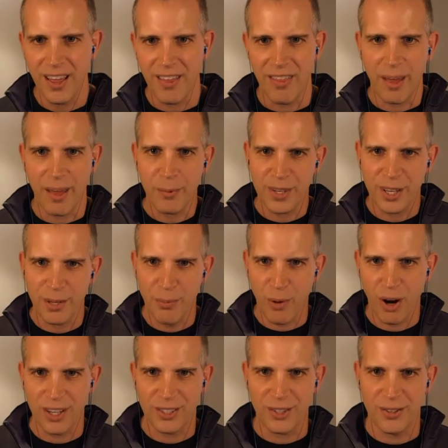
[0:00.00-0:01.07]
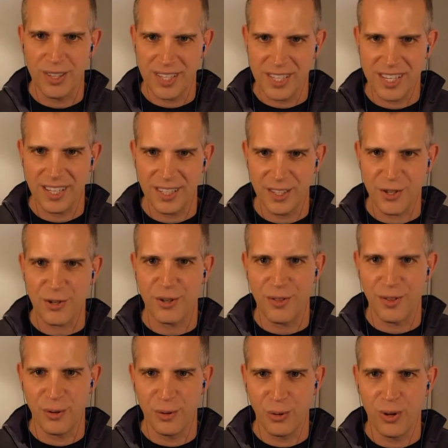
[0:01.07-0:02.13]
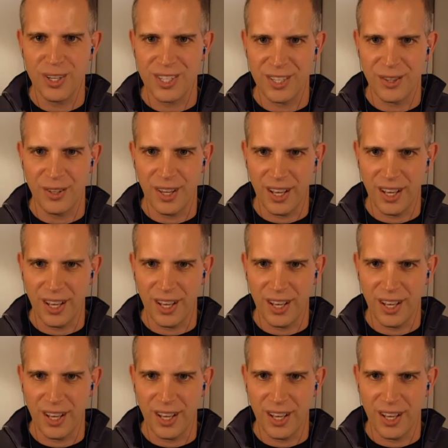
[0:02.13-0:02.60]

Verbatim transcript: Then we can monitor the signature of the noise in, the,